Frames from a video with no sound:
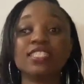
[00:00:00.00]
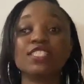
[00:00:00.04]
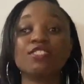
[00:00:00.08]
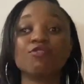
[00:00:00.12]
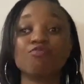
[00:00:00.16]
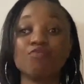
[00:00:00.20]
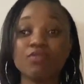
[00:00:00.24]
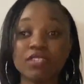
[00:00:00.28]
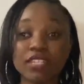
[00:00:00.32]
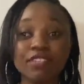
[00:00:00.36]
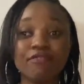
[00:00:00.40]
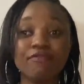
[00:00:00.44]

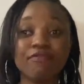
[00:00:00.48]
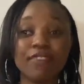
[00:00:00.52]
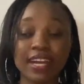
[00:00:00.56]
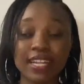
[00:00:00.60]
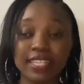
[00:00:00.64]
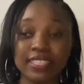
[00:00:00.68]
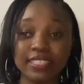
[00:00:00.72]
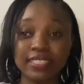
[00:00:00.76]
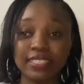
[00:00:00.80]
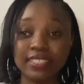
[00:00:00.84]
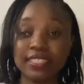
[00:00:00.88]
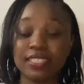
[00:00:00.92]
time
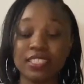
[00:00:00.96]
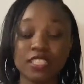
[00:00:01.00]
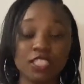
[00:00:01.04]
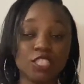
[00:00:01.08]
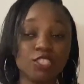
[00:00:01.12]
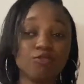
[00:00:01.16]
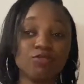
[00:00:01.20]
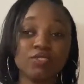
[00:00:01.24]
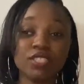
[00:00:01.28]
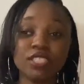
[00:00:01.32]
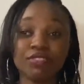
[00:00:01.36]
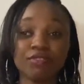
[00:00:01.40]

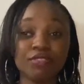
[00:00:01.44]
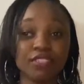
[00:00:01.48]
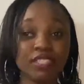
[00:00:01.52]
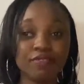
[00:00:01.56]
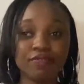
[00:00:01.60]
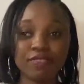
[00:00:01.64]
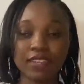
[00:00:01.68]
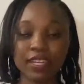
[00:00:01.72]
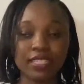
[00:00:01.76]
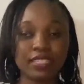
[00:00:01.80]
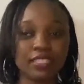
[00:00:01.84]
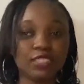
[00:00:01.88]
frame of videos,